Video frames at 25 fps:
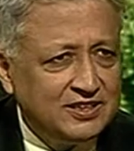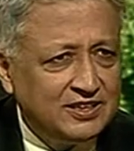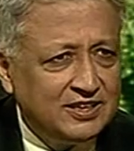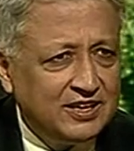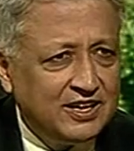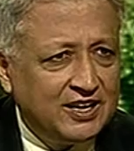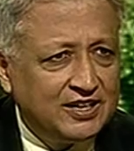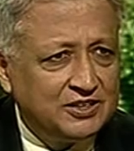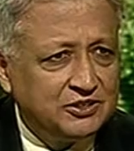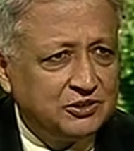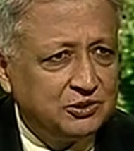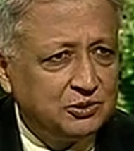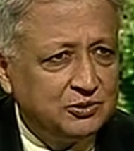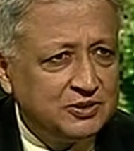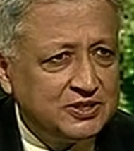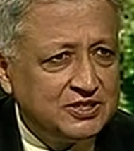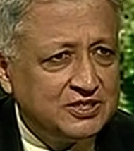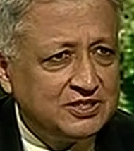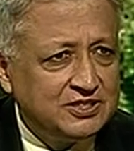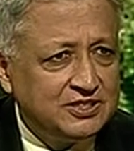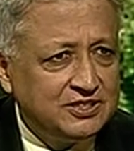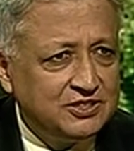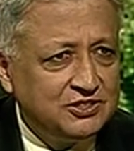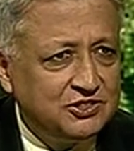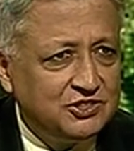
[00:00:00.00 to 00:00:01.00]
the
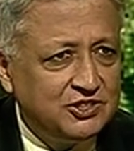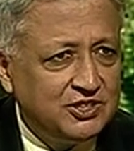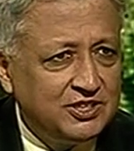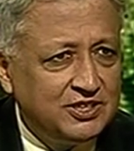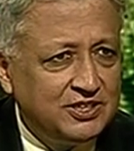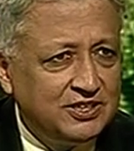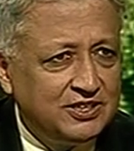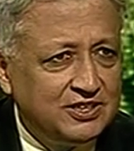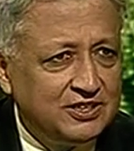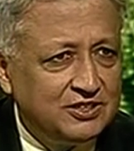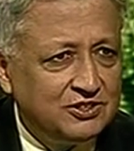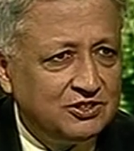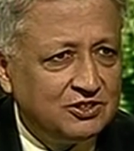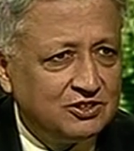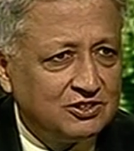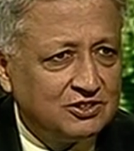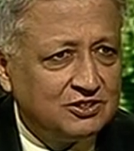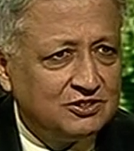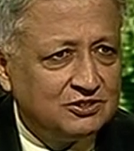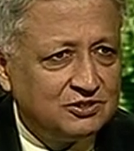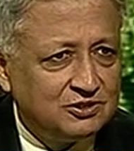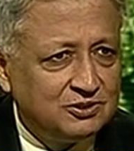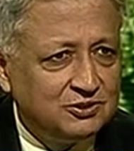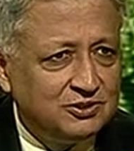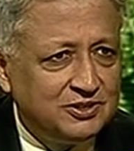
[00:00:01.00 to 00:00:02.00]
altruistic gene in
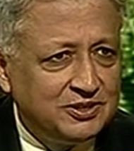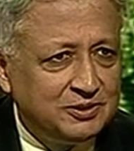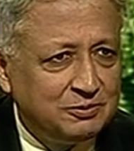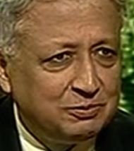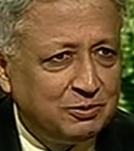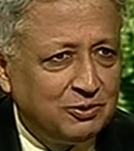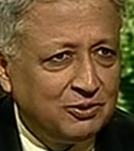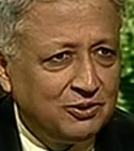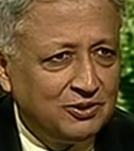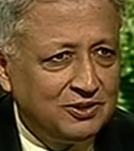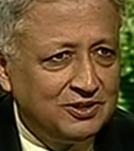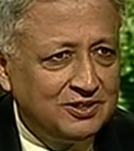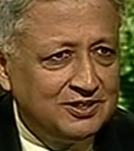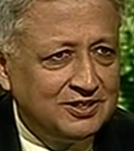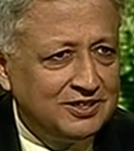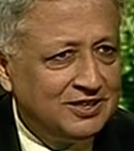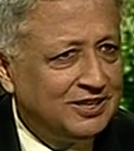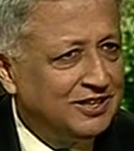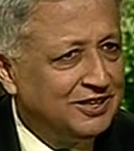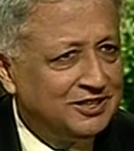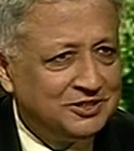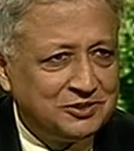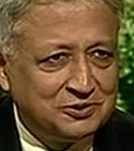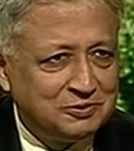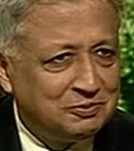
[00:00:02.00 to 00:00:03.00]
Dr. Sudhir Paul
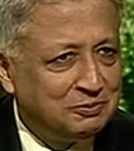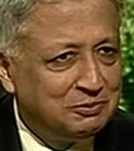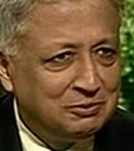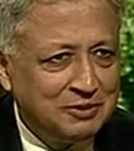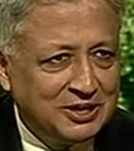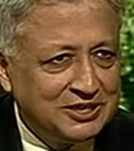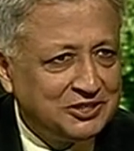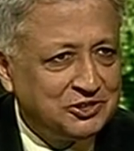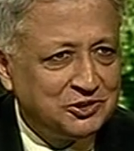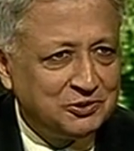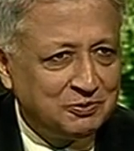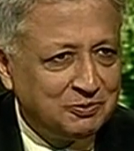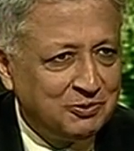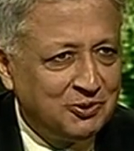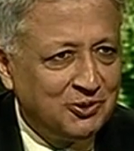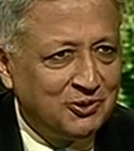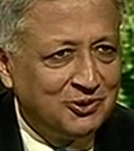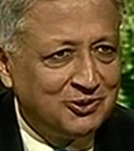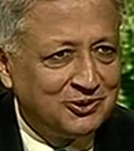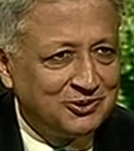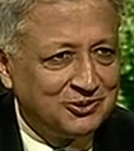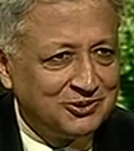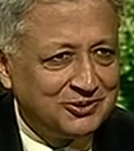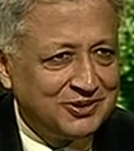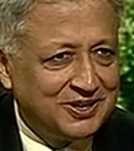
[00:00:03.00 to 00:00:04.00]
is much
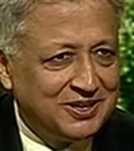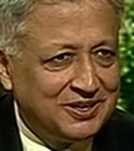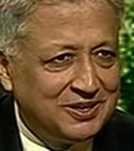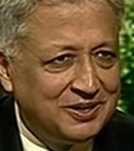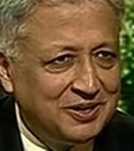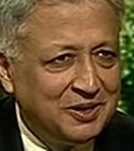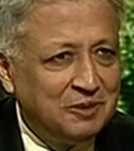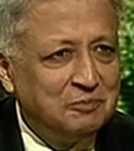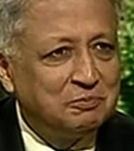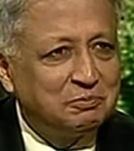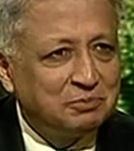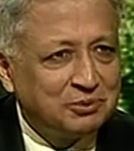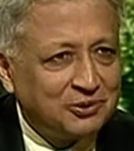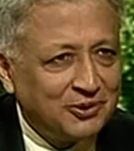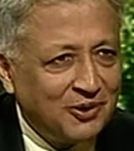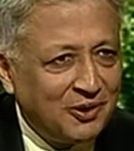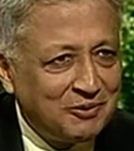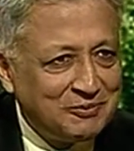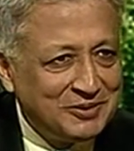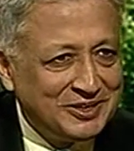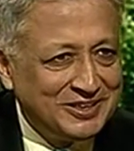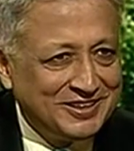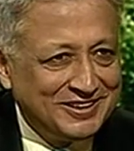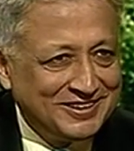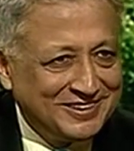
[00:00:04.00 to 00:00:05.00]
more uh,
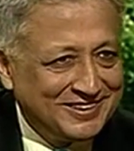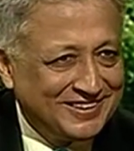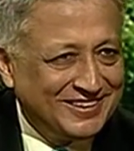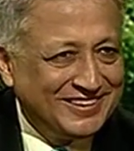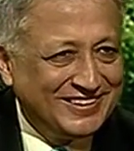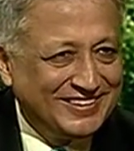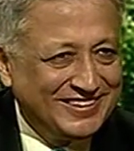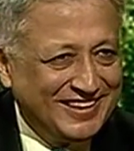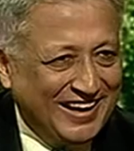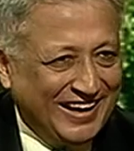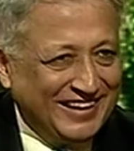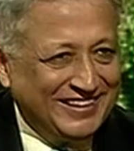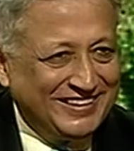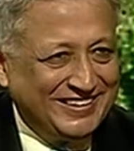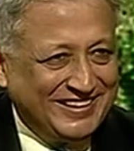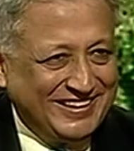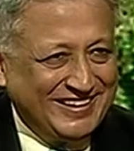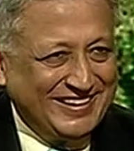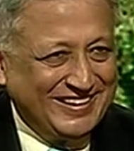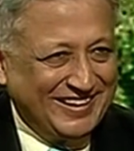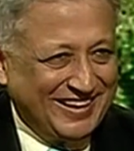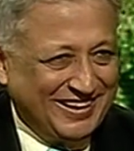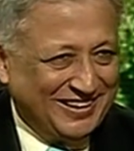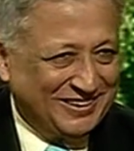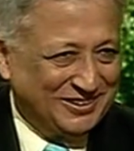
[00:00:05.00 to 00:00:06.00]
prominent than
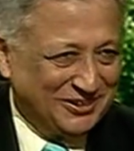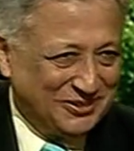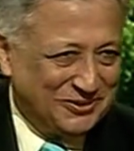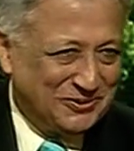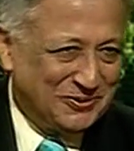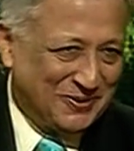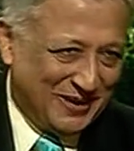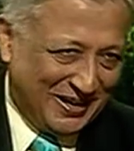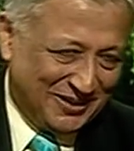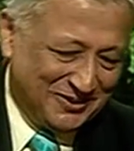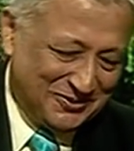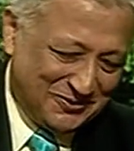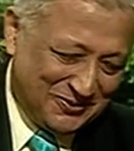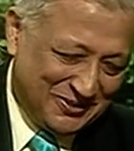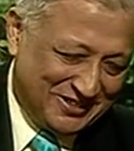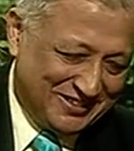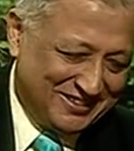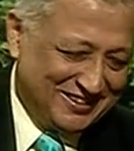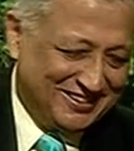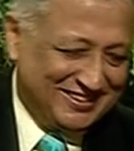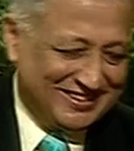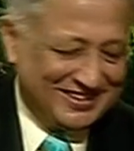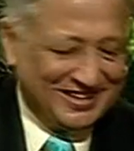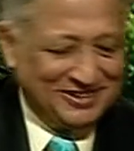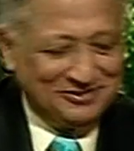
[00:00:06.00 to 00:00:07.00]
the other one, which
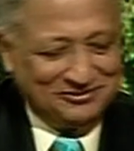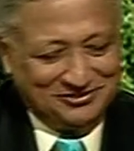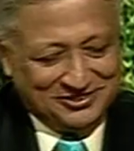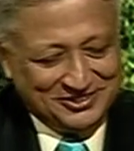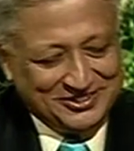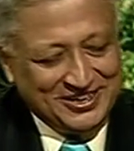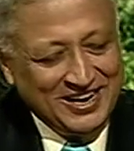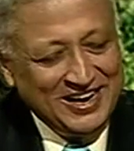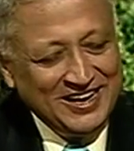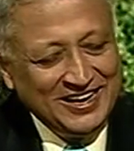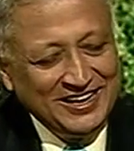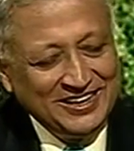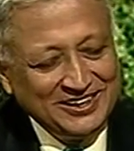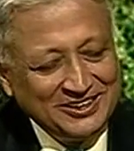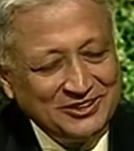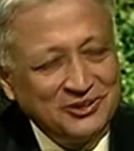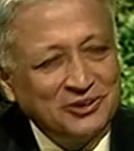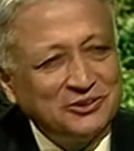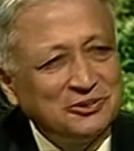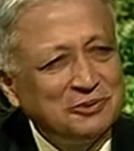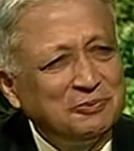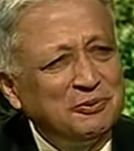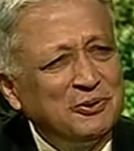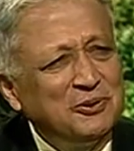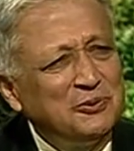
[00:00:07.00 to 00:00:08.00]
is selfish.
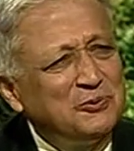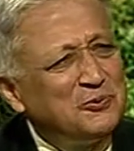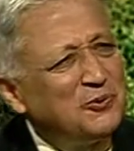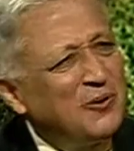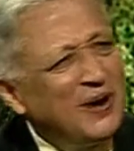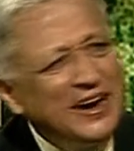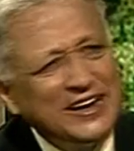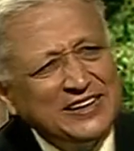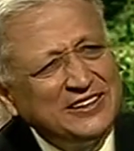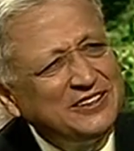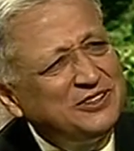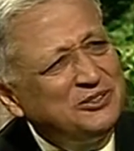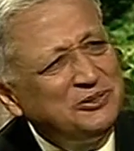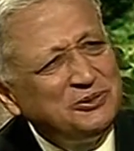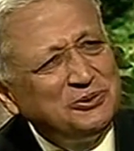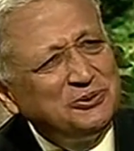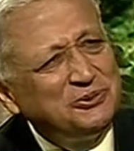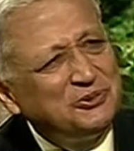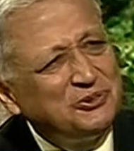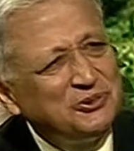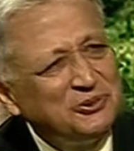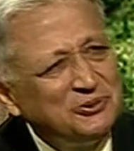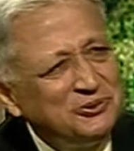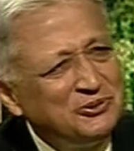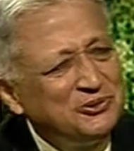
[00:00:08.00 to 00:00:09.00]
Dr. Paul, why did you
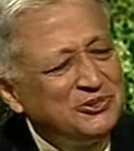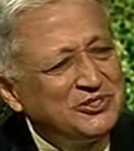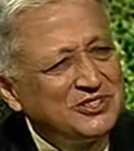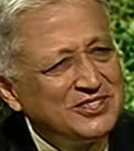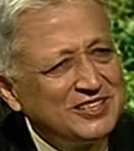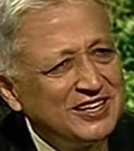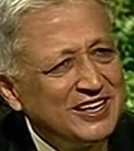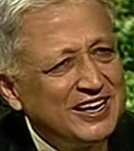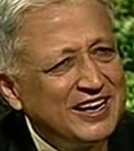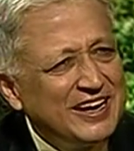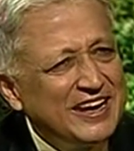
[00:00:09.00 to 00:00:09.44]
choose